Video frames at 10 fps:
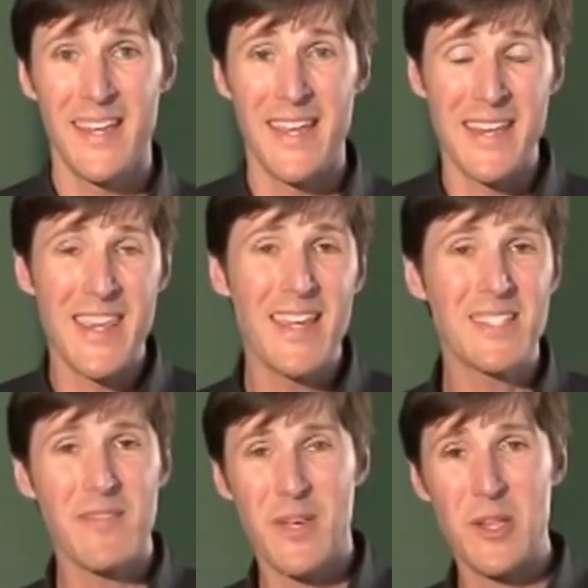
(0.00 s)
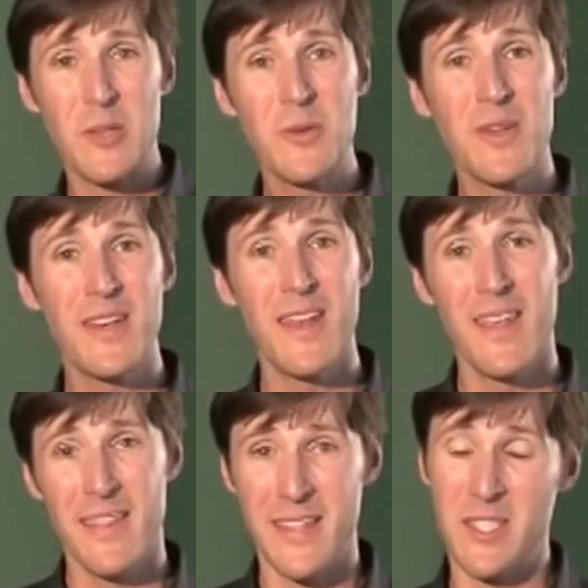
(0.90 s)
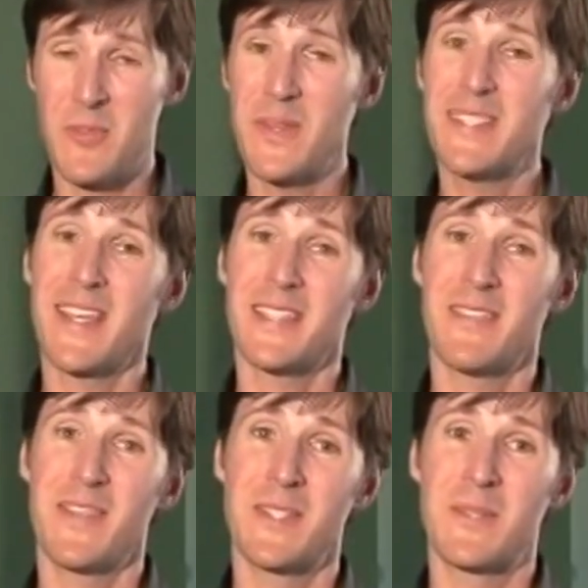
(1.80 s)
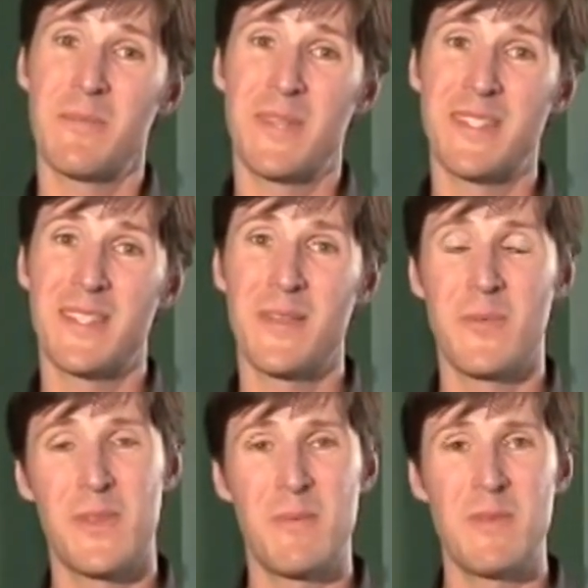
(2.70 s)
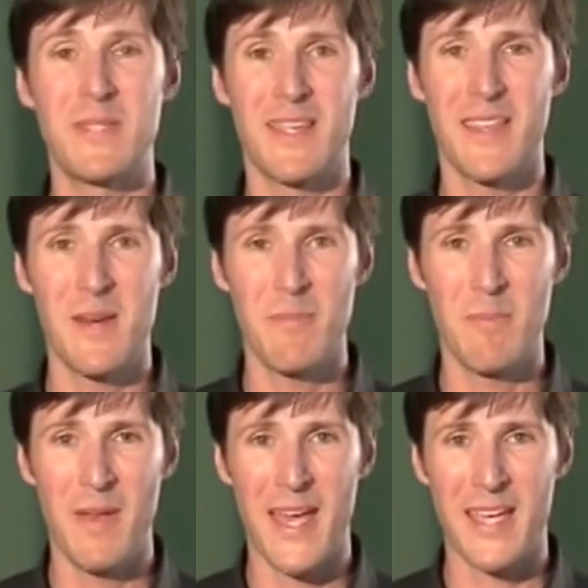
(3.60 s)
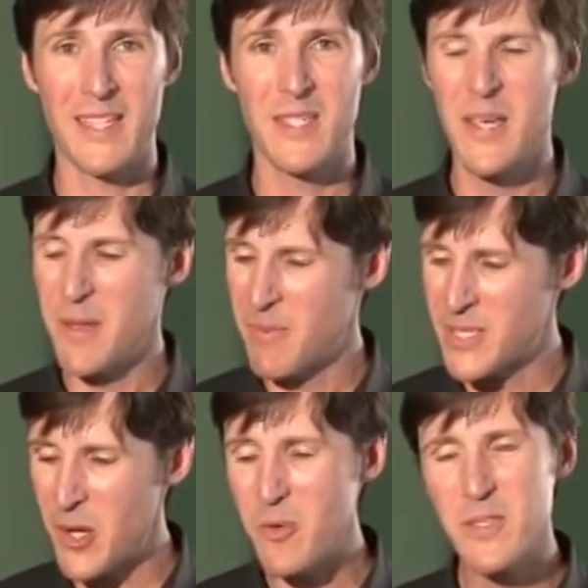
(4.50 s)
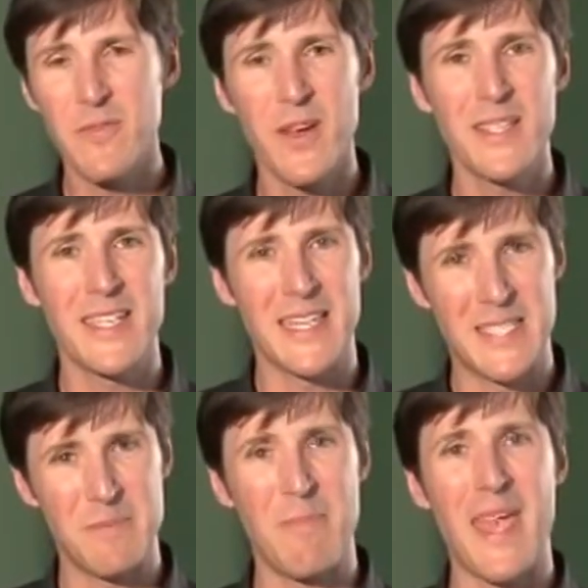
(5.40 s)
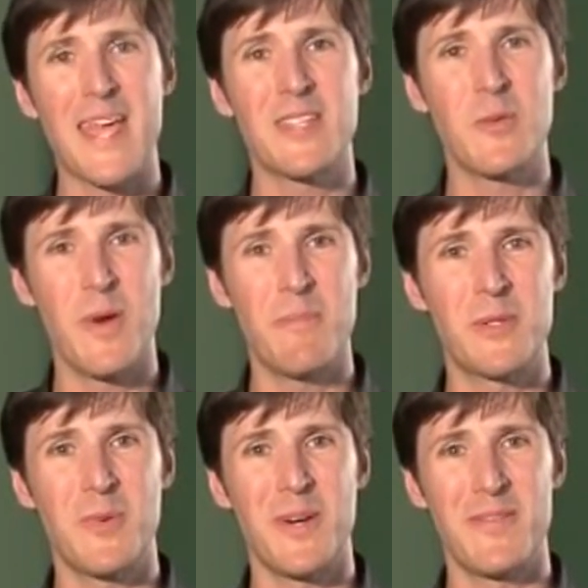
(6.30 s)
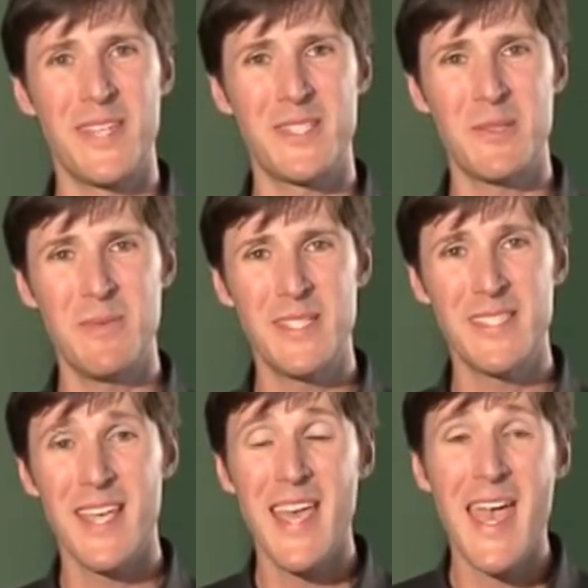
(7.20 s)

And yes, I've included these 3 sets of instruments with the music therapy package, but it's always fun to expand your repertoire of instruments,